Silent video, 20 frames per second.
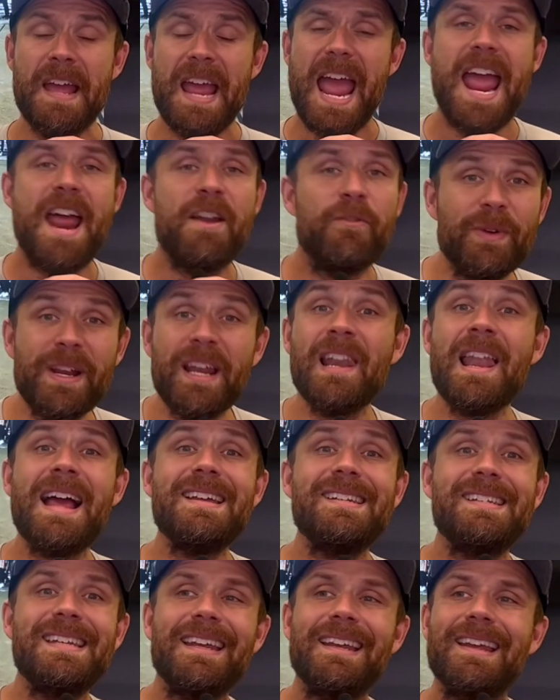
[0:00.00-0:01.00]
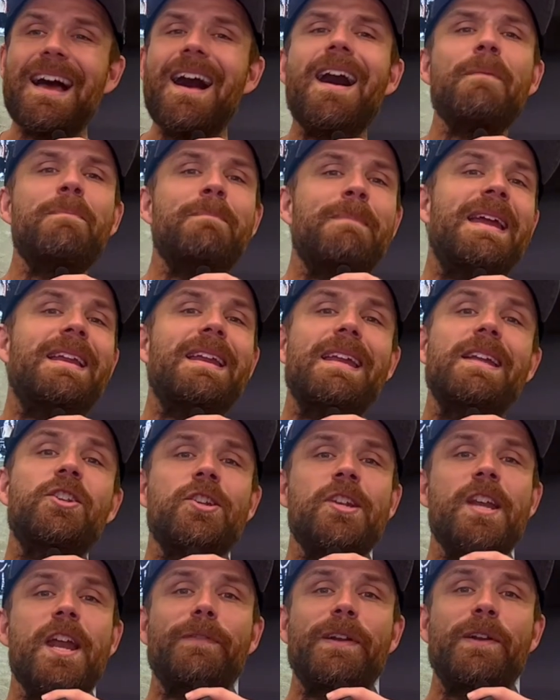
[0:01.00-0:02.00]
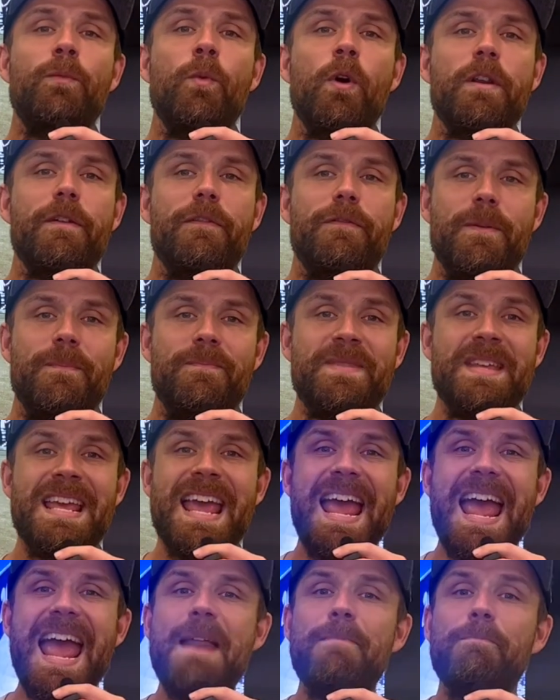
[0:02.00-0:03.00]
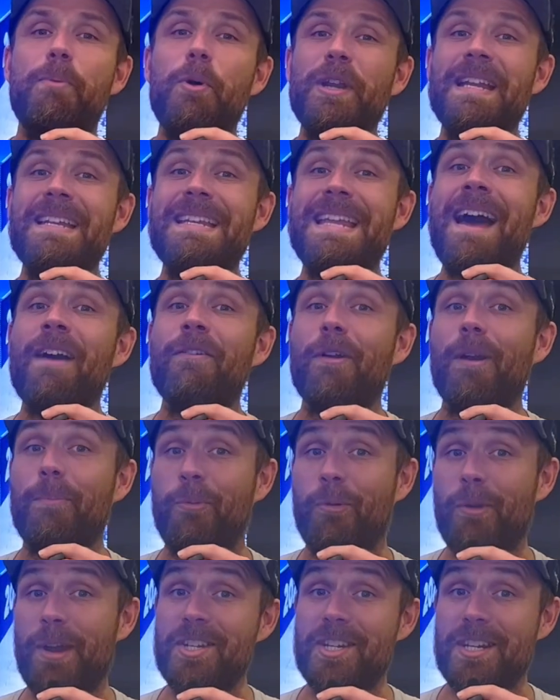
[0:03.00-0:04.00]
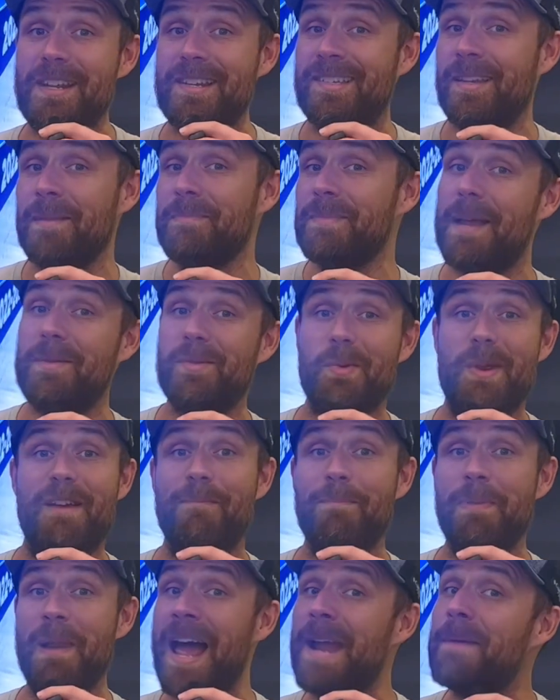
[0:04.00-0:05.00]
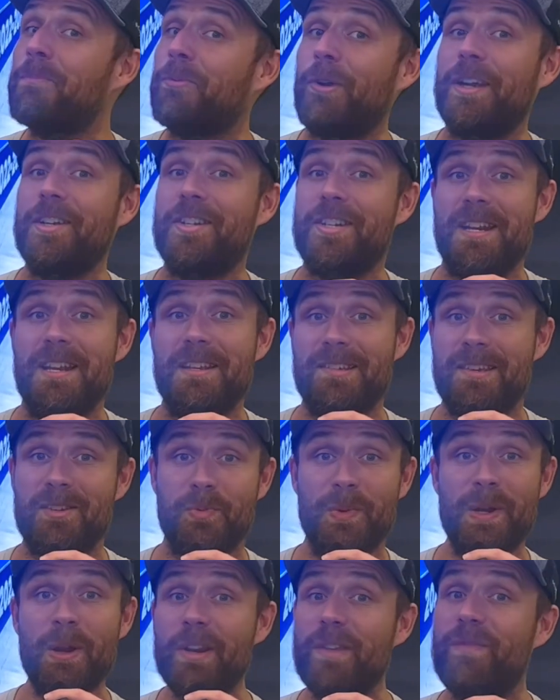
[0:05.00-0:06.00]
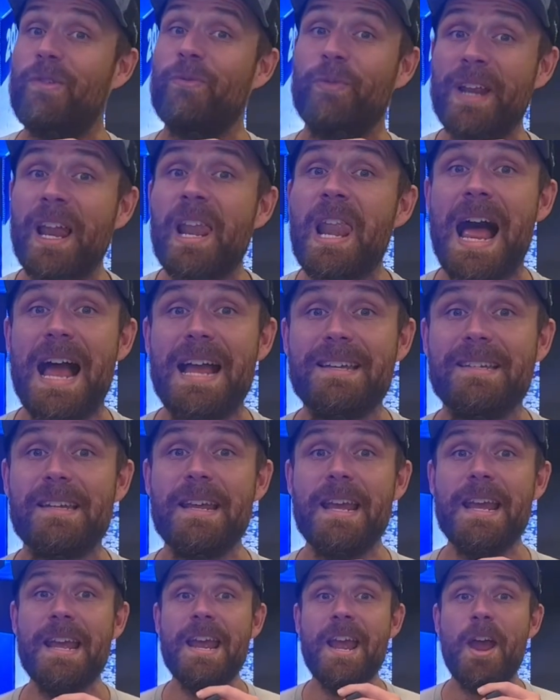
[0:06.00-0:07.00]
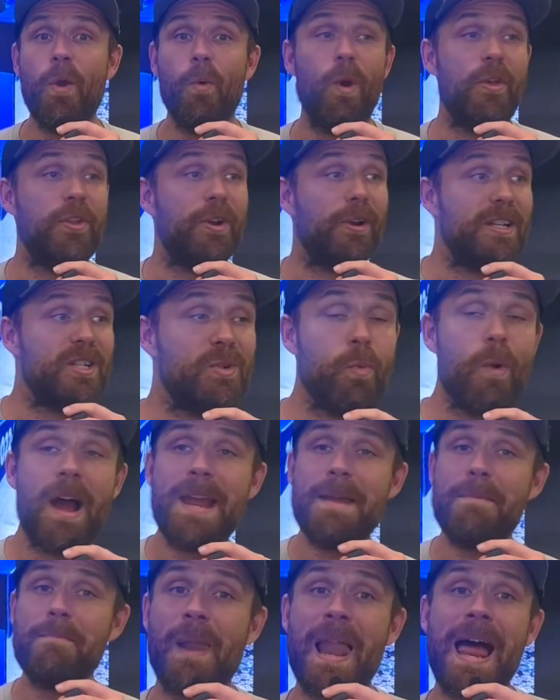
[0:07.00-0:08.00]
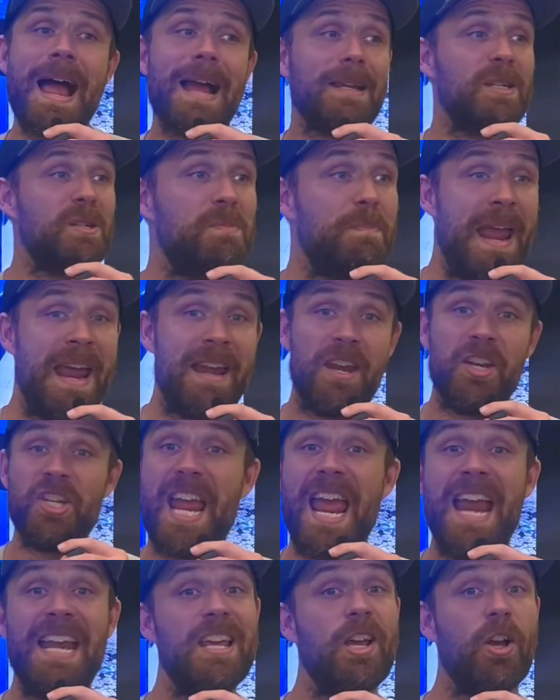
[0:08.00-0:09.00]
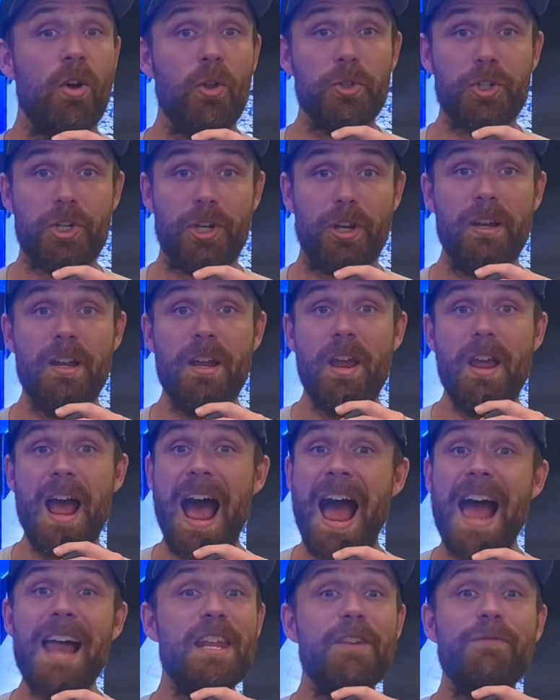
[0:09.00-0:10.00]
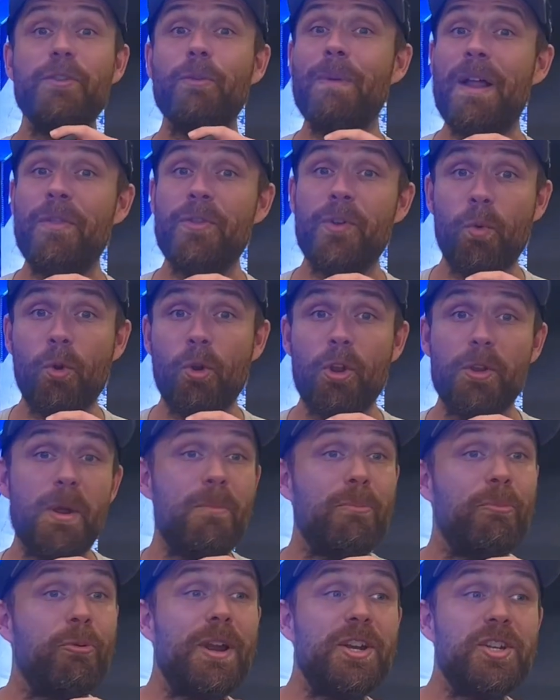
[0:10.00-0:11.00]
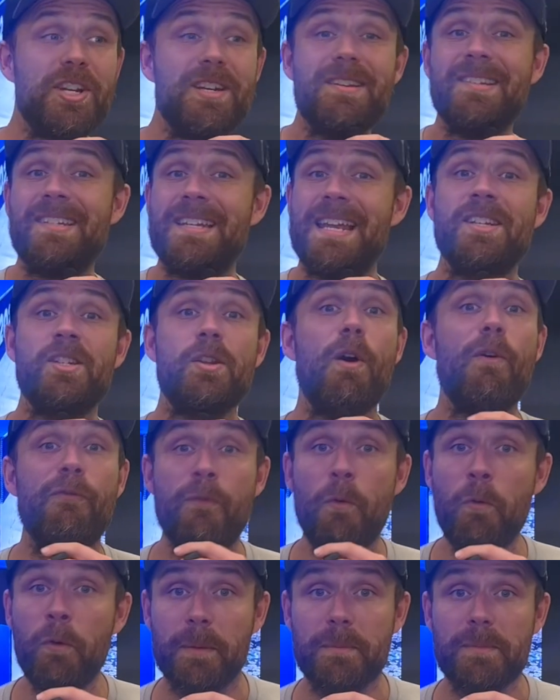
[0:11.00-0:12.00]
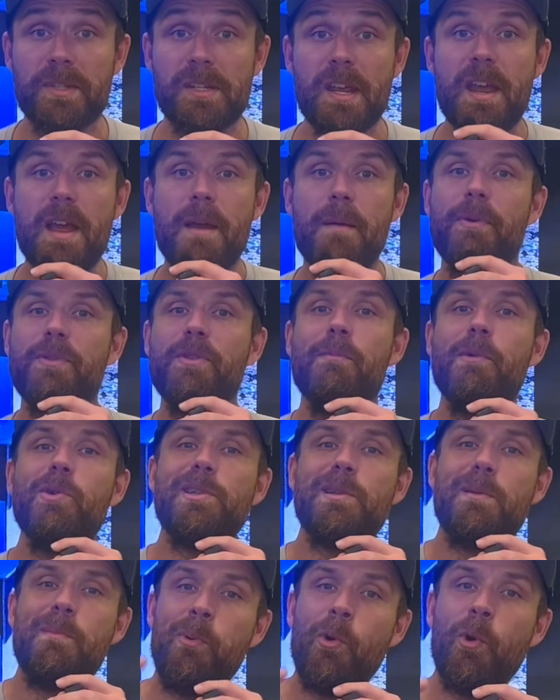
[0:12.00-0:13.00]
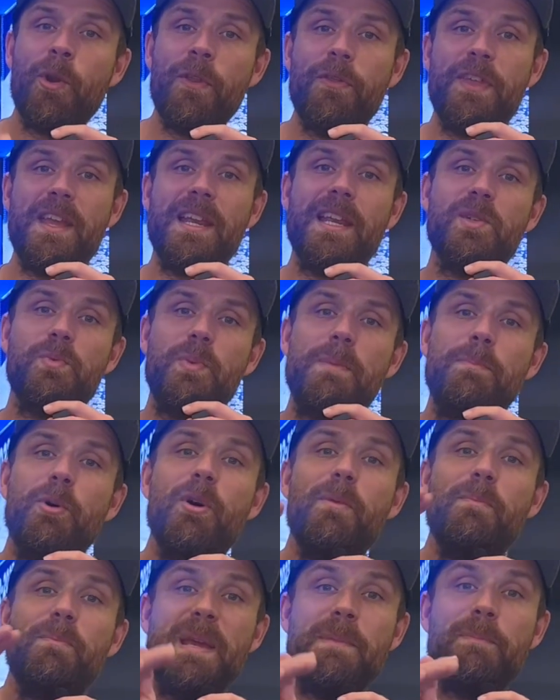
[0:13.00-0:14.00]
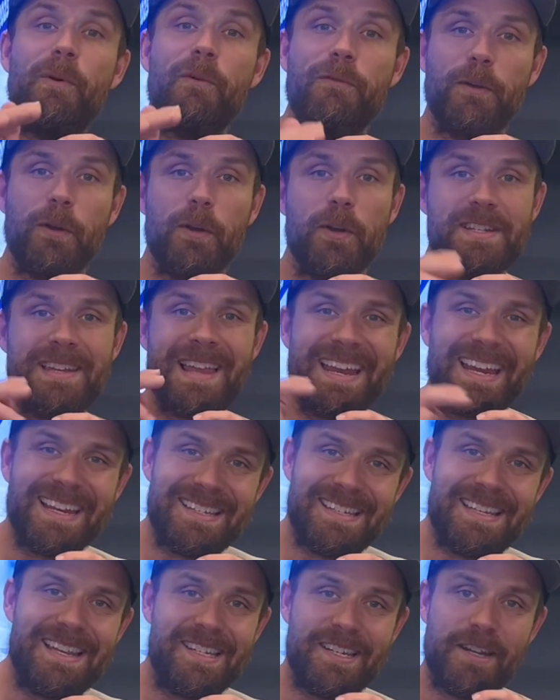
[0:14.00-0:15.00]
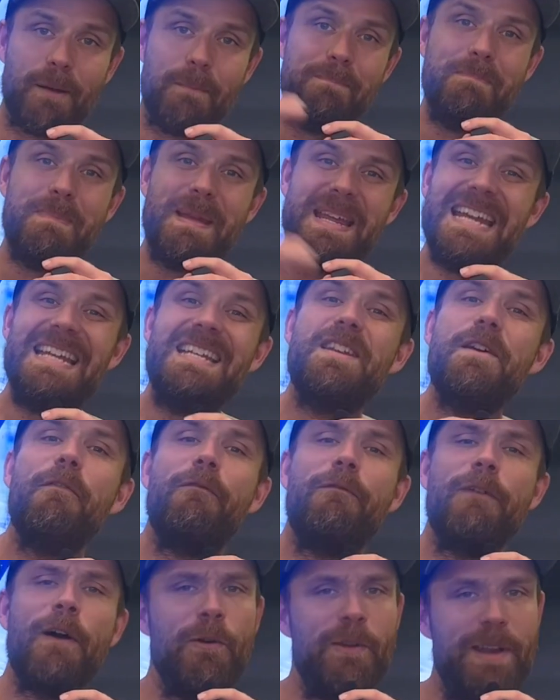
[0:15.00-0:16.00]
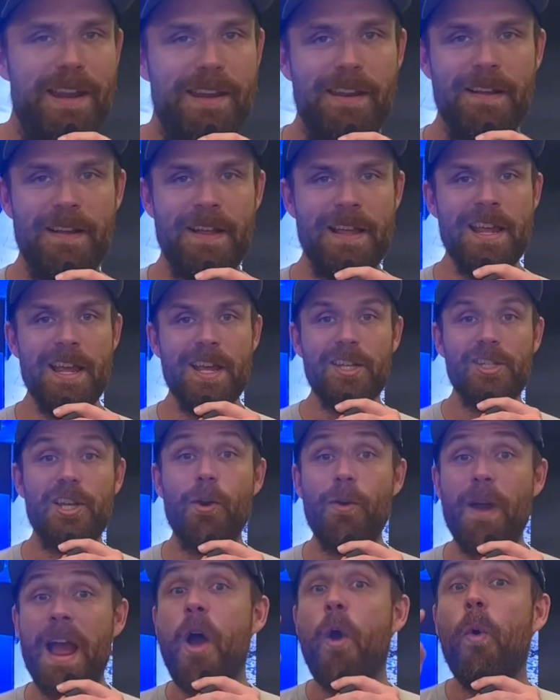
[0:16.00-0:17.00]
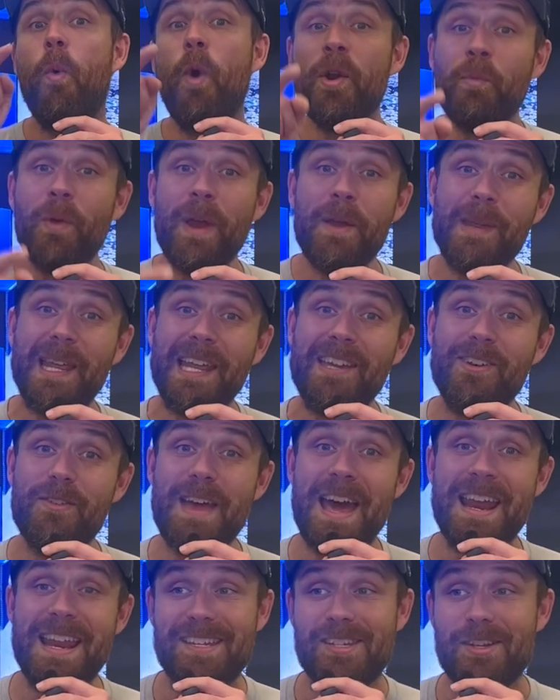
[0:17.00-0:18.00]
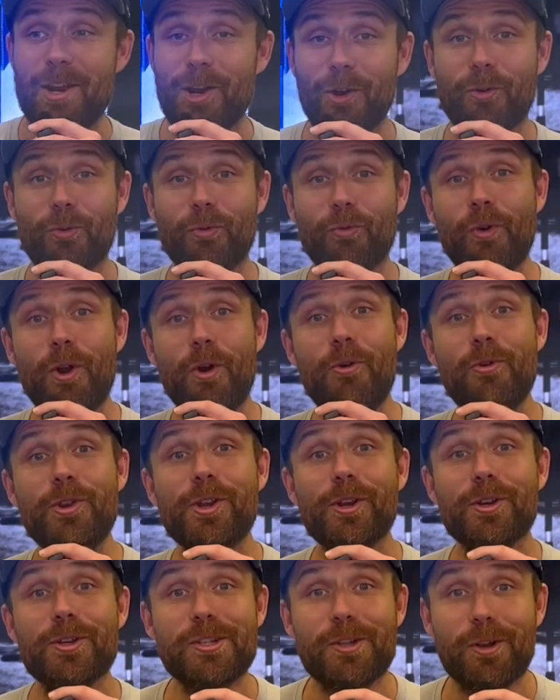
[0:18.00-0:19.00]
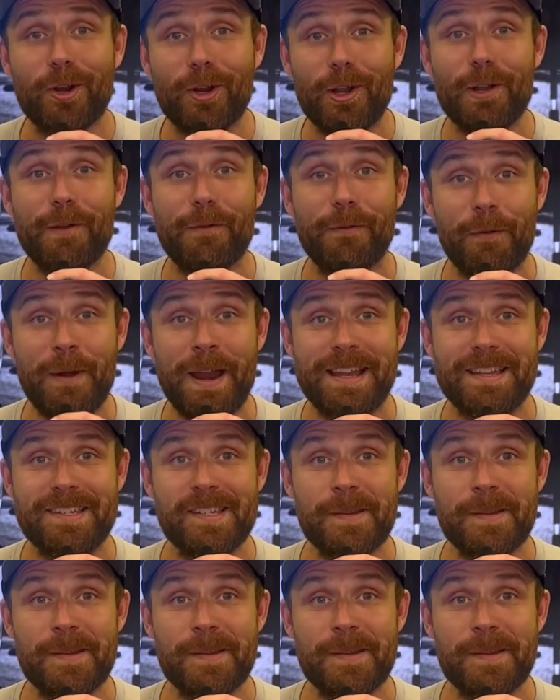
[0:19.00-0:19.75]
and realizing God made each and every one of them, and putting down our prejudice. Sometimes we have blind prejudices we don't even realize. Whether it's white, black, Spanish, any culture. I lived around the world. Prejudice takes all forms. The most important thing is we put people first, like it says here, be devoted. So one way we can do that is grow your circle of friends.